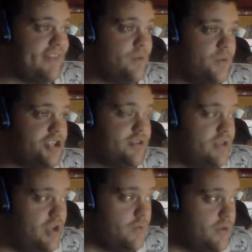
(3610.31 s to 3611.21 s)
I think we should,
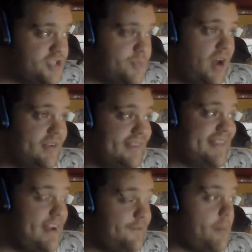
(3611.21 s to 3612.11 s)
spotlight
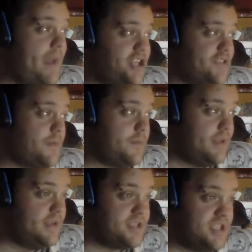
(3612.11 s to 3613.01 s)
that information from
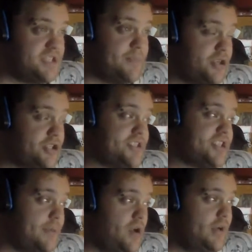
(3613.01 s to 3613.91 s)
these spiritualist
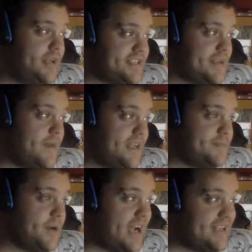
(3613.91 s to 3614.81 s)
communities that made
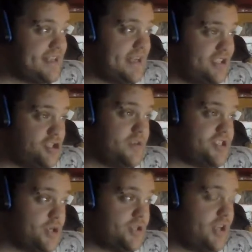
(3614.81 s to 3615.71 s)
spirit guides to get to a
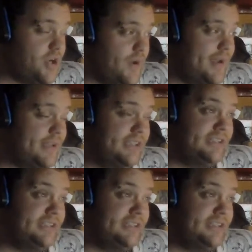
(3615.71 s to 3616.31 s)
certain degree.